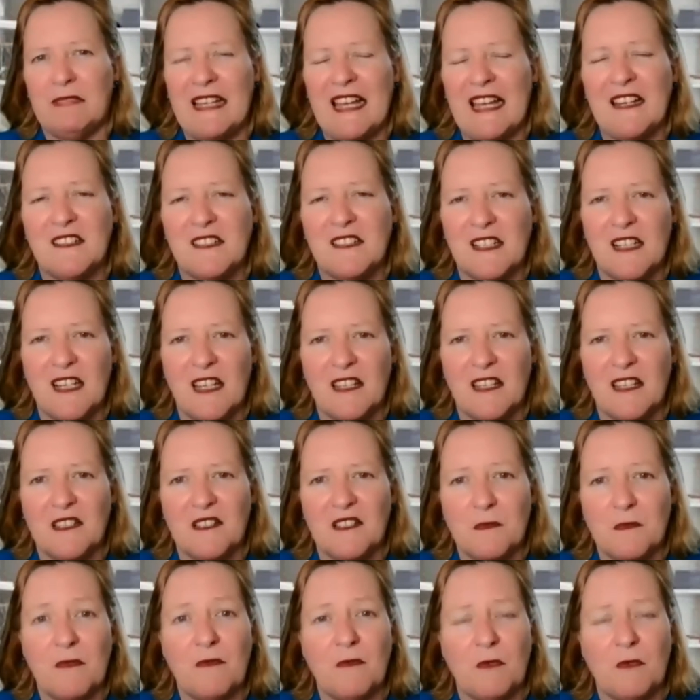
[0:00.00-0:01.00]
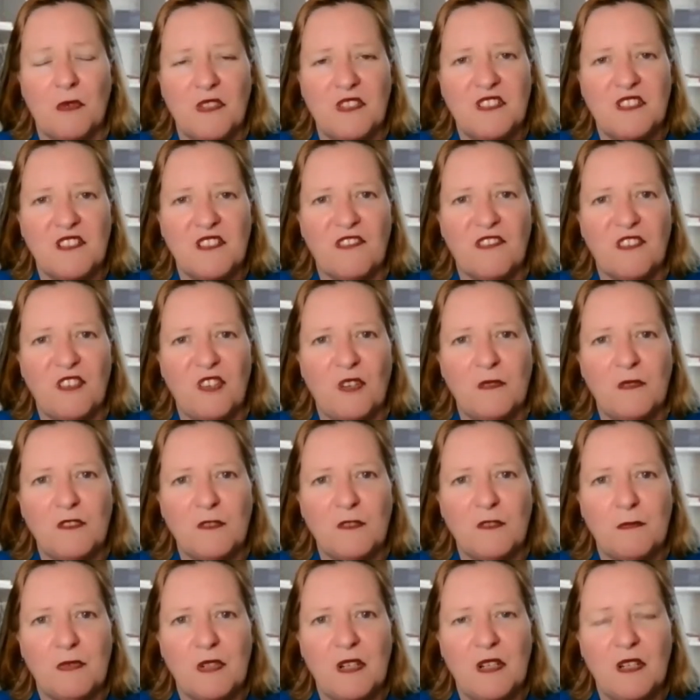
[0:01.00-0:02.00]
get togethers with all the different
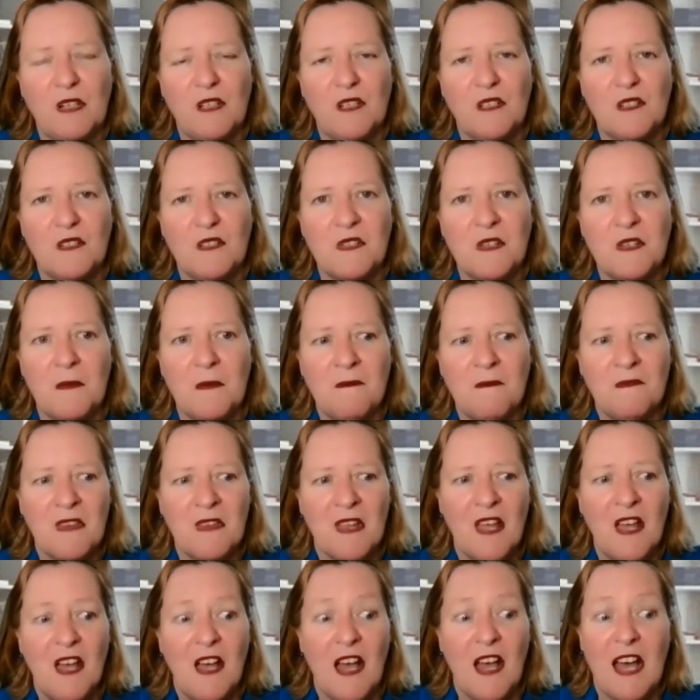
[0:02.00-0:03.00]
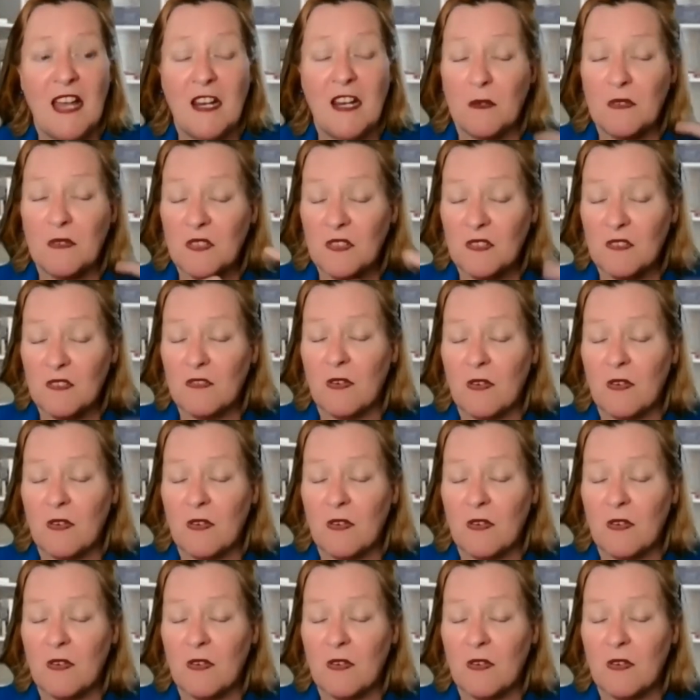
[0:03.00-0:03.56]
entrepreneurs. And I was